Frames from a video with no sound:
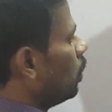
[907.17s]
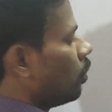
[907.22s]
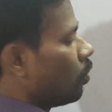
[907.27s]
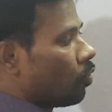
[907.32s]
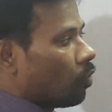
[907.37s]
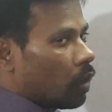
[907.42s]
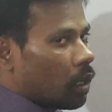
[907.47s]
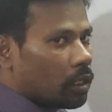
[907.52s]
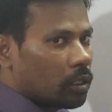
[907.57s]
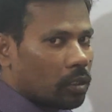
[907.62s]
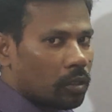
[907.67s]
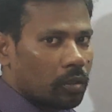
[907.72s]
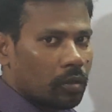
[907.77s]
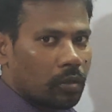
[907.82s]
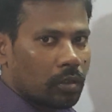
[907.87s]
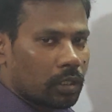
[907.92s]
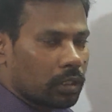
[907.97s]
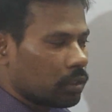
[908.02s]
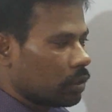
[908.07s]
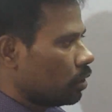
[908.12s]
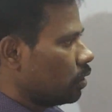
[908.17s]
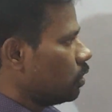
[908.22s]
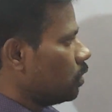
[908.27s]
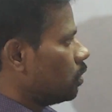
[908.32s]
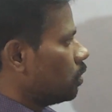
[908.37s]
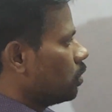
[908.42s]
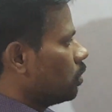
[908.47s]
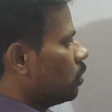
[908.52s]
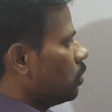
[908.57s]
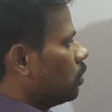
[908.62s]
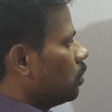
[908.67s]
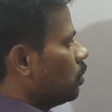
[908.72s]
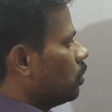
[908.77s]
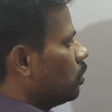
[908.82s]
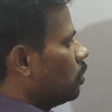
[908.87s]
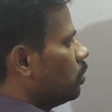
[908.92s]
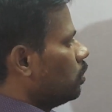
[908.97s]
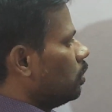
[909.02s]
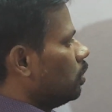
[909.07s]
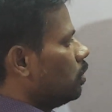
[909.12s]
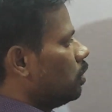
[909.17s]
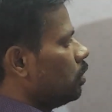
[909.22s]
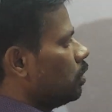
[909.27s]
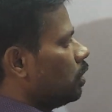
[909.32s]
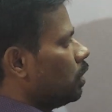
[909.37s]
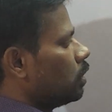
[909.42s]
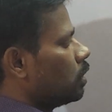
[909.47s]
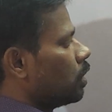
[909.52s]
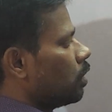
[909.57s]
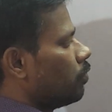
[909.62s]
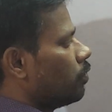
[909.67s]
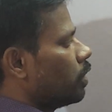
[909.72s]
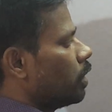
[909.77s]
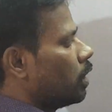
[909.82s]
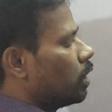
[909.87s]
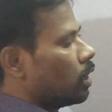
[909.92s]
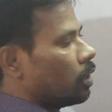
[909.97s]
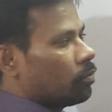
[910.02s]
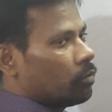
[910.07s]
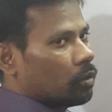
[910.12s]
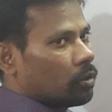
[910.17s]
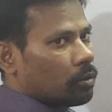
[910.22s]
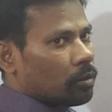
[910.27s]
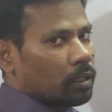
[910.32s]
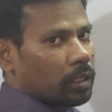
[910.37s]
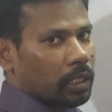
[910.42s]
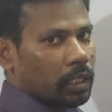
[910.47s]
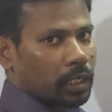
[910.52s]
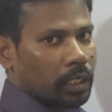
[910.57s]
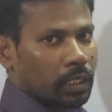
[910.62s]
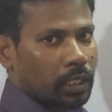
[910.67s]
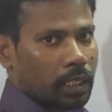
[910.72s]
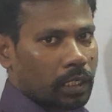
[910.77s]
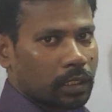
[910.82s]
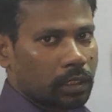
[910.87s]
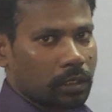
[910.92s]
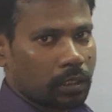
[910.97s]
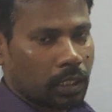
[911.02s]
What do you notice is, this is just rough diagram, don't take it as